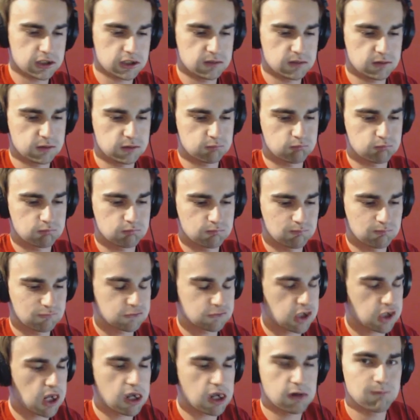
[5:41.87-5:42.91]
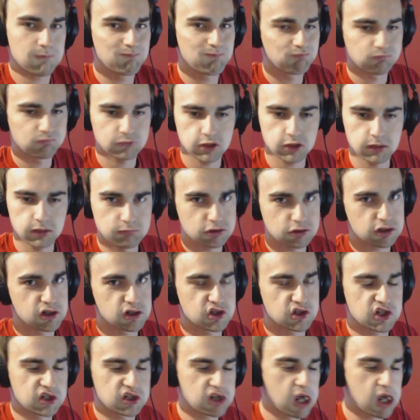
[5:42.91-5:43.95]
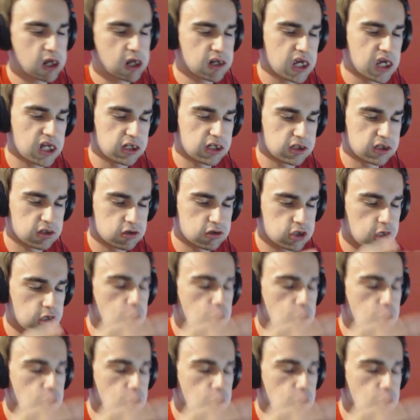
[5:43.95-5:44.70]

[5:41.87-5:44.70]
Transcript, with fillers: like another ten. I'm just gonna say ten editing